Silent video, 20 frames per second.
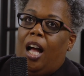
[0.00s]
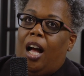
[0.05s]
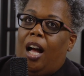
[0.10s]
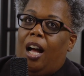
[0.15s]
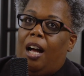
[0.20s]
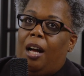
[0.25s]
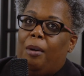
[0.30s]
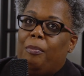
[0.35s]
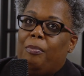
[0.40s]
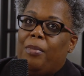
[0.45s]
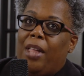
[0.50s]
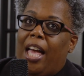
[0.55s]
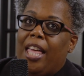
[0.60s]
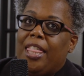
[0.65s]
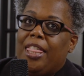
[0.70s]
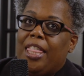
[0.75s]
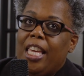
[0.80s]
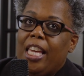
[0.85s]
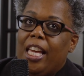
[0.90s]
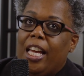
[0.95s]
I
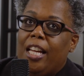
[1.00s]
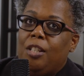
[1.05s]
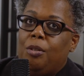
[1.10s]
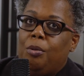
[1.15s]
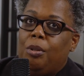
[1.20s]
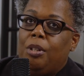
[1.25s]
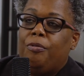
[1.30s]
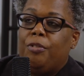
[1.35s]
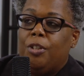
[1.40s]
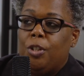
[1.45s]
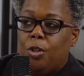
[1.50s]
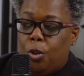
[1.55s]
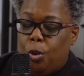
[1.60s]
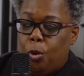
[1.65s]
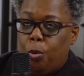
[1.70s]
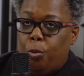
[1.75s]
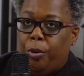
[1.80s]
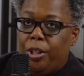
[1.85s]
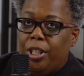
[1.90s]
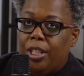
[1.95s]
think I do it for
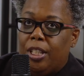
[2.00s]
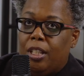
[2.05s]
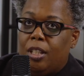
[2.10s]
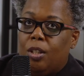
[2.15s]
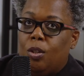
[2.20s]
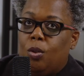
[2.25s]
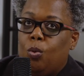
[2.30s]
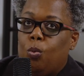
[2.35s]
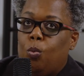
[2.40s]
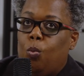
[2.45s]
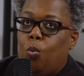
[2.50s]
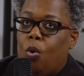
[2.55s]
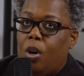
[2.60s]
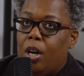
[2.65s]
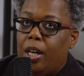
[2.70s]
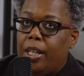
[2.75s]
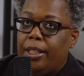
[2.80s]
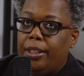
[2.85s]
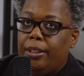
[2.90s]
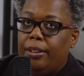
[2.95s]
two reasons.
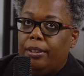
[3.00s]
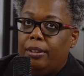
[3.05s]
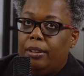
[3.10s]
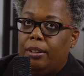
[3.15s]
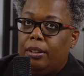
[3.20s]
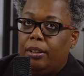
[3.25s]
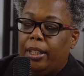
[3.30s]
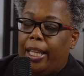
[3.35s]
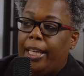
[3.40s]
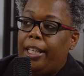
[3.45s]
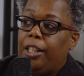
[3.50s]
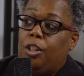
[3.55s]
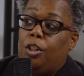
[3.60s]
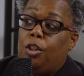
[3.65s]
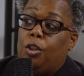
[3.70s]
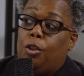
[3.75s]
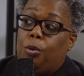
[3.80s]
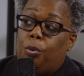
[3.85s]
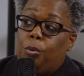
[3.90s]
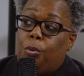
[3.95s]
One, like
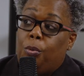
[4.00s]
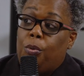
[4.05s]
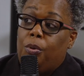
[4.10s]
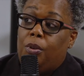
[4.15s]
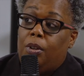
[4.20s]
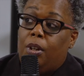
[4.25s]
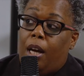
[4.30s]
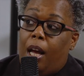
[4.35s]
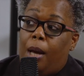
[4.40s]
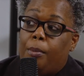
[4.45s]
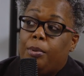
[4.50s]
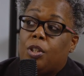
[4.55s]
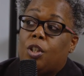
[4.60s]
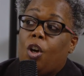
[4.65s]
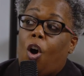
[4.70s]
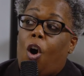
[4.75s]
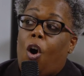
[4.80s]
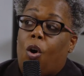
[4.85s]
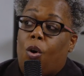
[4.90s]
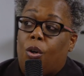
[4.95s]
you, I was
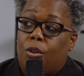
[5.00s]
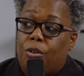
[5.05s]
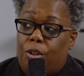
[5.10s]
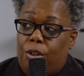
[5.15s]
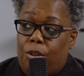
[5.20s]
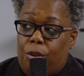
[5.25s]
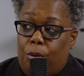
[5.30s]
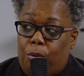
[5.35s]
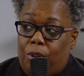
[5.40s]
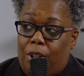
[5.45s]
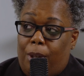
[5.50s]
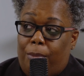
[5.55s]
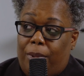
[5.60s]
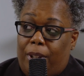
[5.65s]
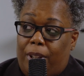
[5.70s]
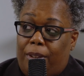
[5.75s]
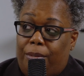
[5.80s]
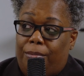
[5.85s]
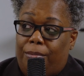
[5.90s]
called to do something.